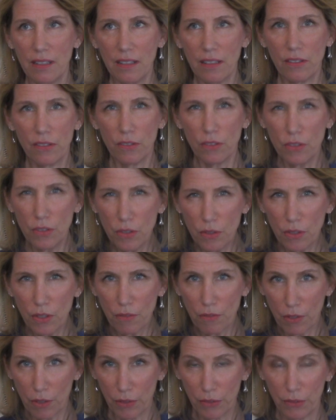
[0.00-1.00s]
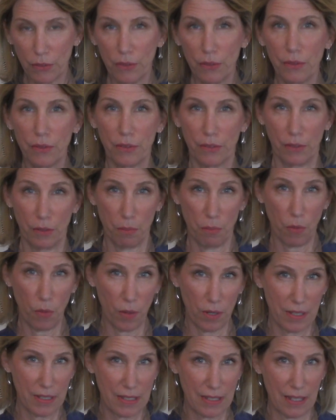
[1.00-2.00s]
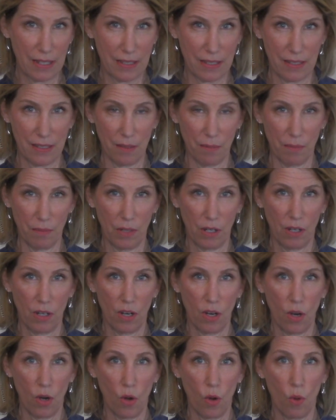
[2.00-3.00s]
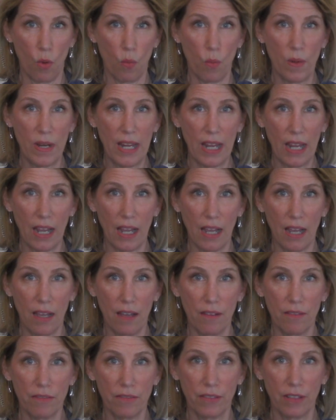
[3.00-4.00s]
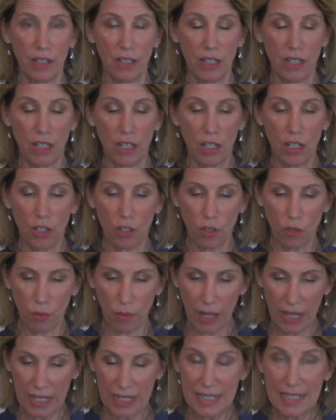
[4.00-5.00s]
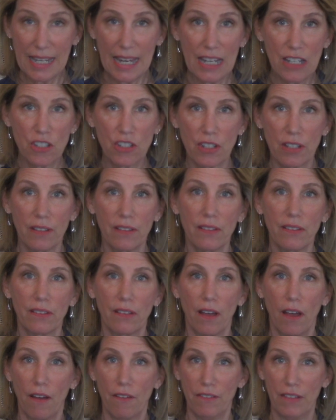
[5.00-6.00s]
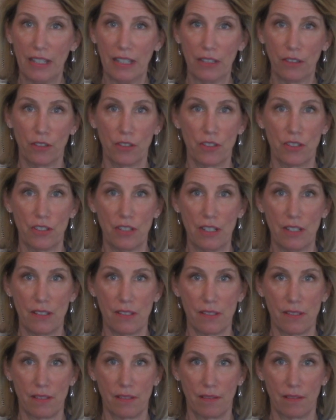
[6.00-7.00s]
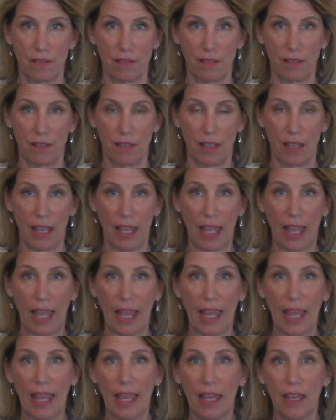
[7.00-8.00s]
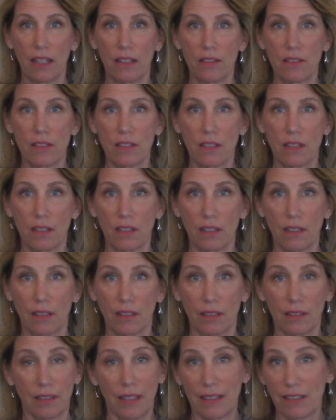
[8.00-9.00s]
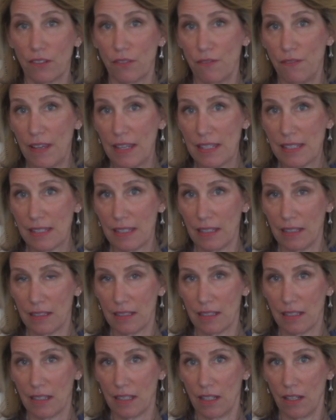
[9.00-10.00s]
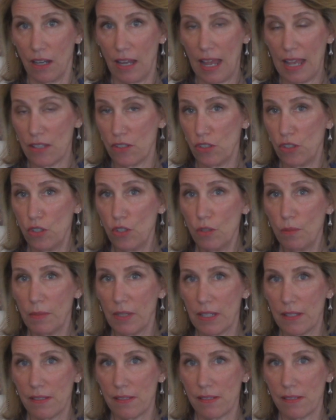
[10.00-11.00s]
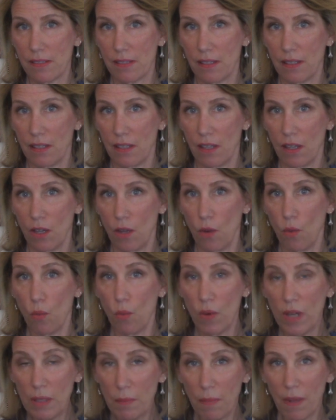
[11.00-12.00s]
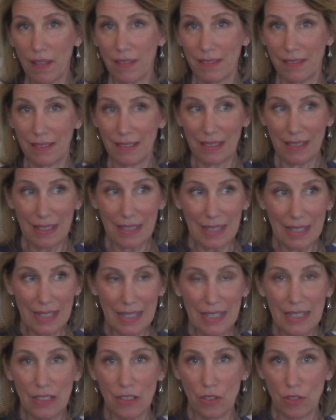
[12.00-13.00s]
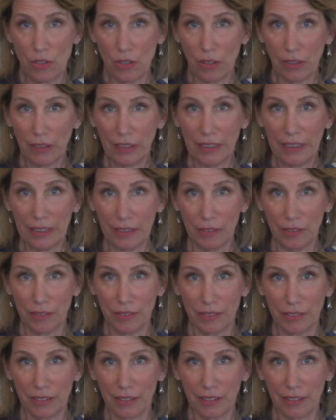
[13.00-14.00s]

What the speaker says: this universal support system, we have gradations of energies. And let's face it, as humans, we must eat to live